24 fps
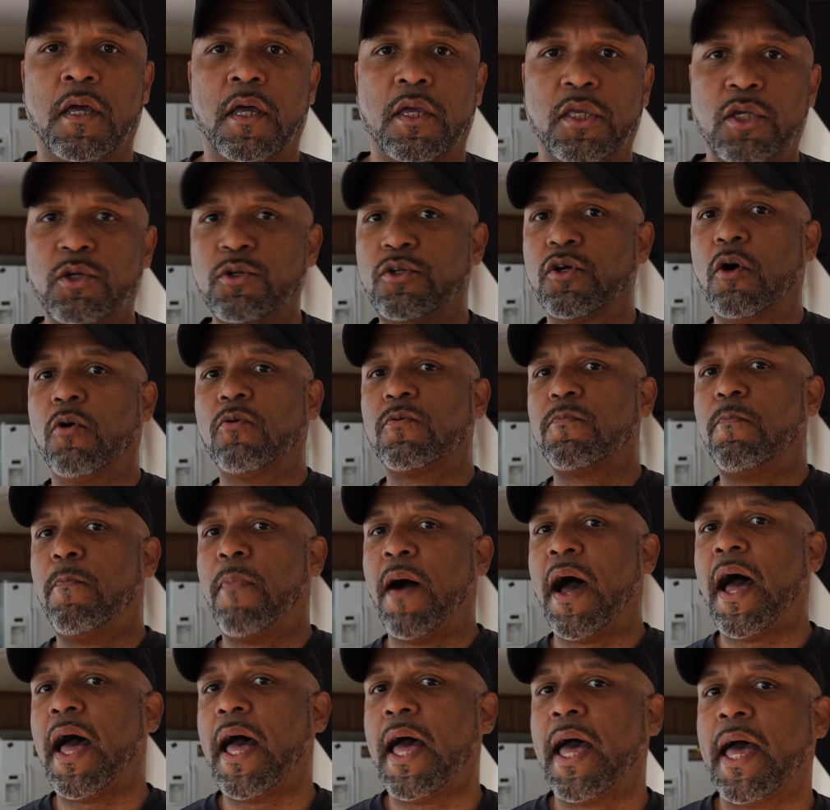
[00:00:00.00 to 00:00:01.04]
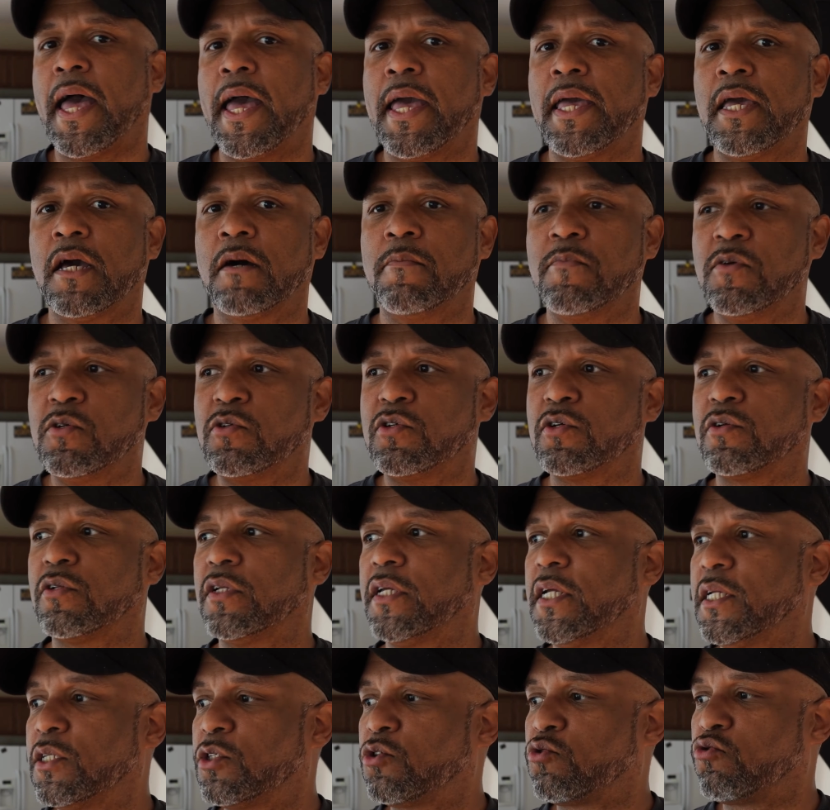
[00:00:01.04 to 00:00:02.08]
You don't buy a musical
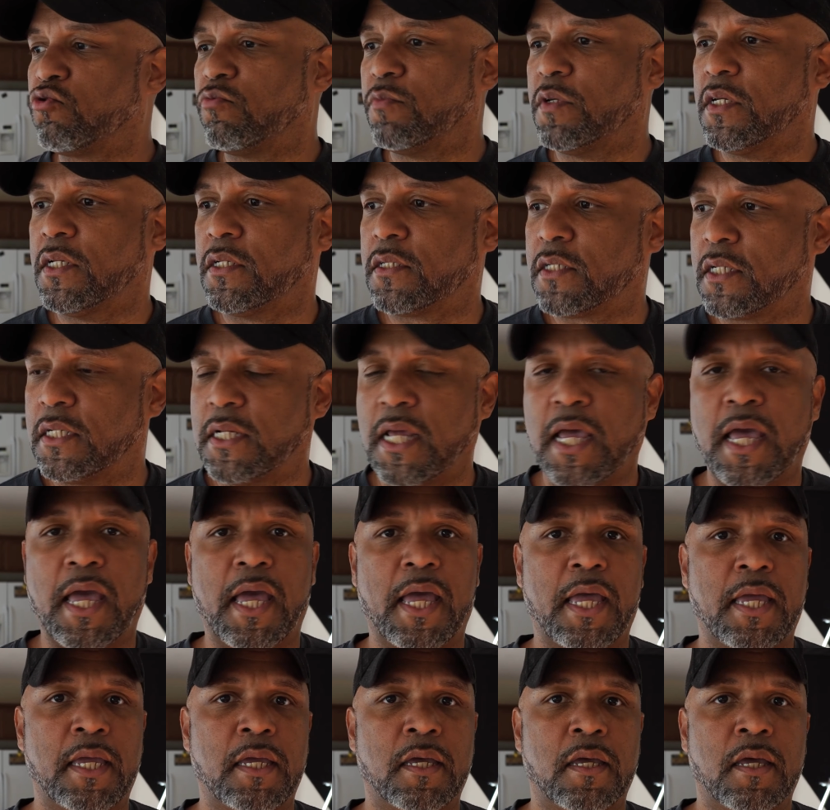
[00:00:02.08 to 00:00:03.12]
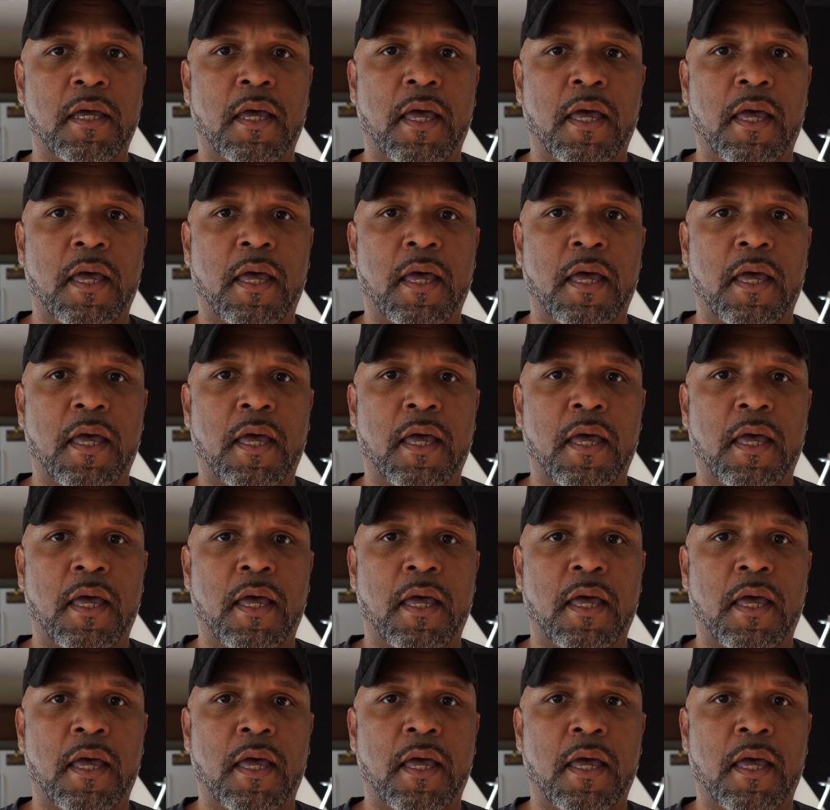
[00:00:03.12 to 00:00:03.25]
instrument today